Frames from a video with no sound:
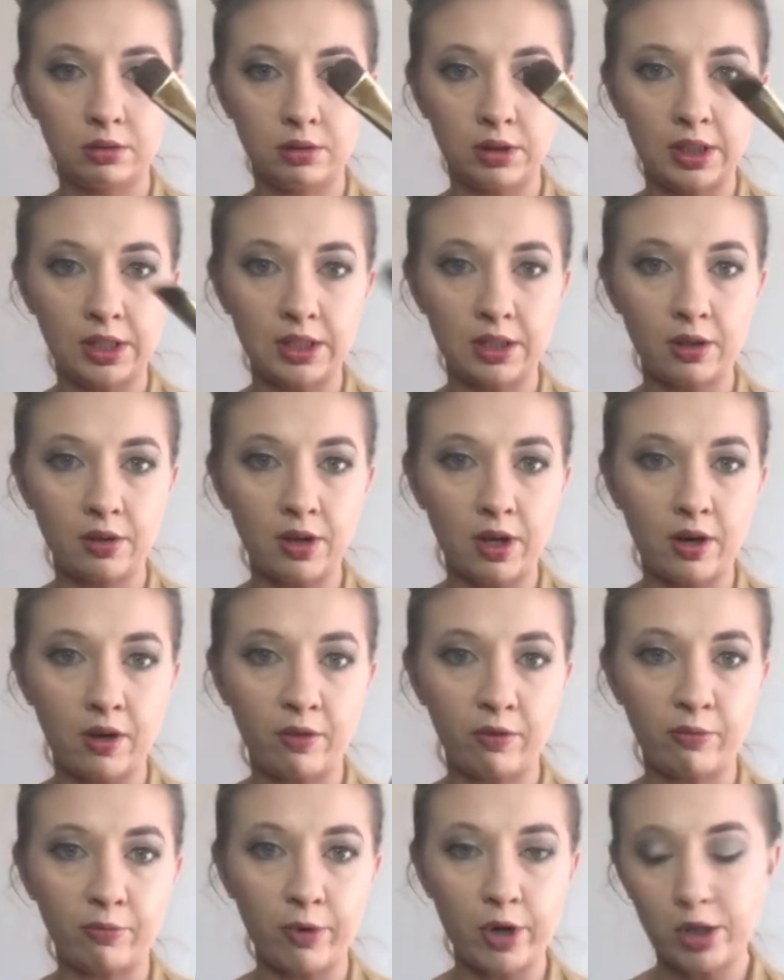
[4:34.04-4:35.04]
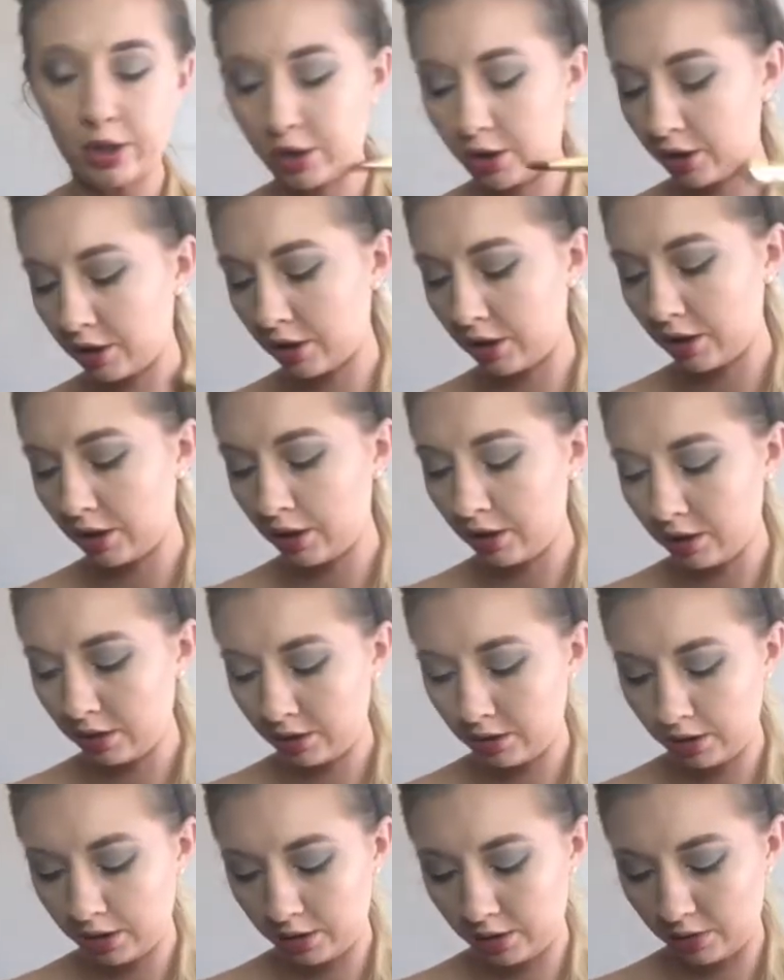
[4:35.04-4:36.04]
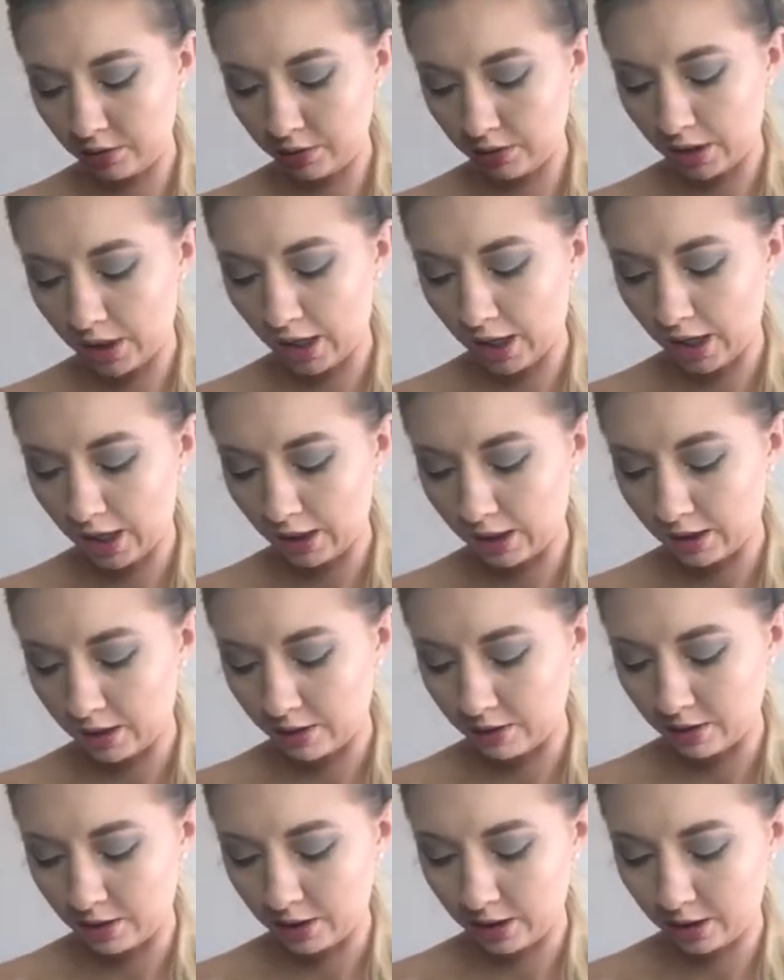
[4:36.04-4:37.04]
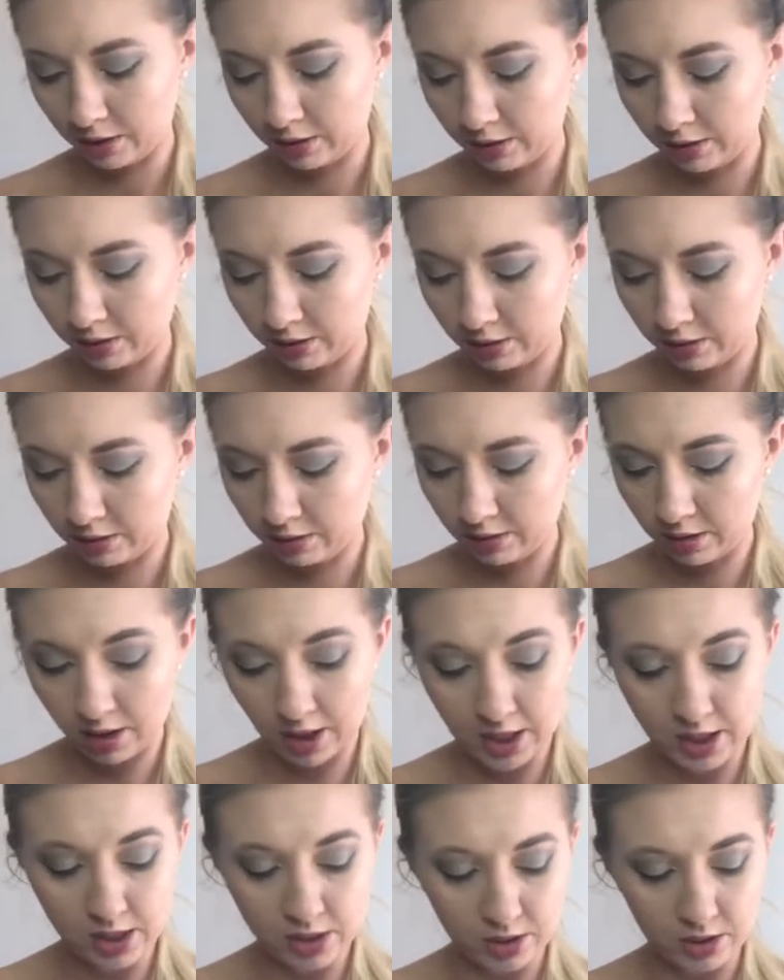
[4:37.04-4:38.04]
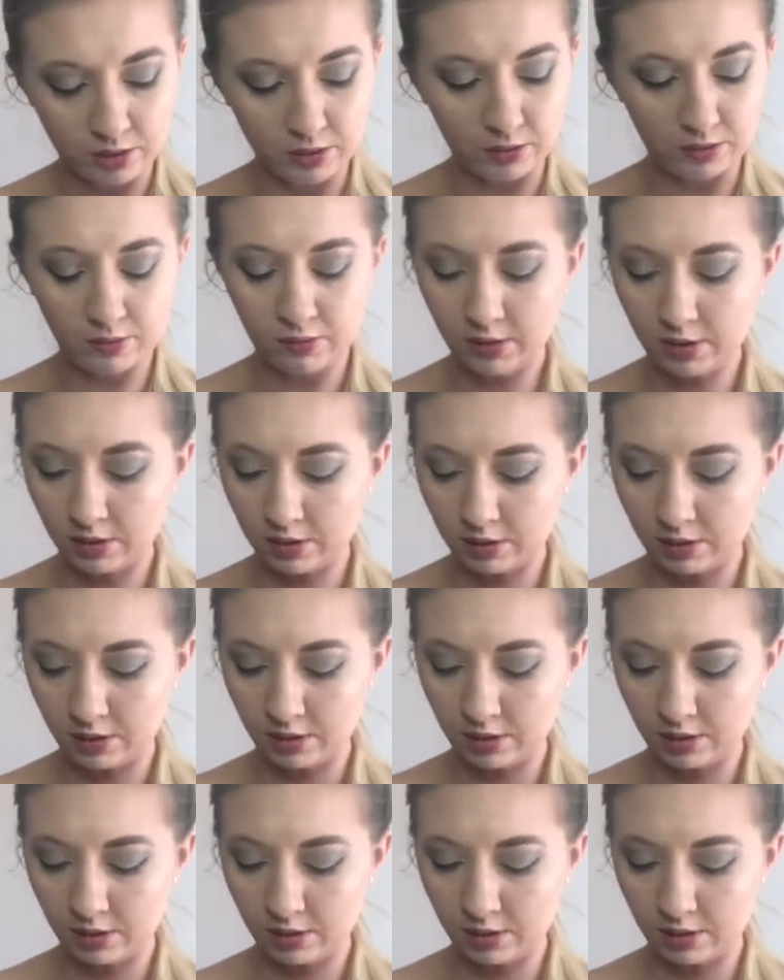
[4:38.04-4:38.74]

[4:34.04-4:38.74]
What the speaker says: this little e.l.f. brush to do the highlight underneath. I could use